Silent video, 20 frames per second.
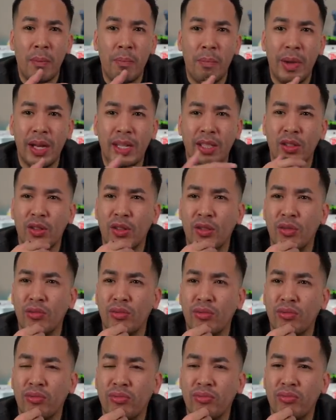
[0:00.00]
Basel
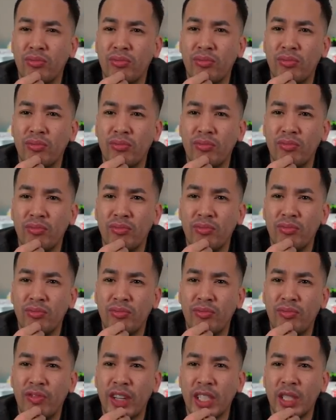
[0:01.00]

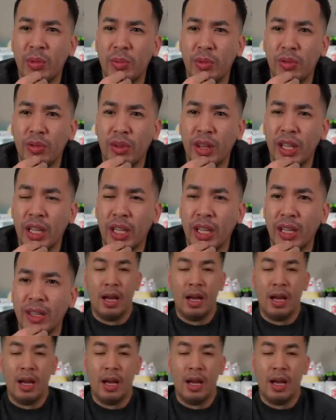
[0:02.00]
festival thingy.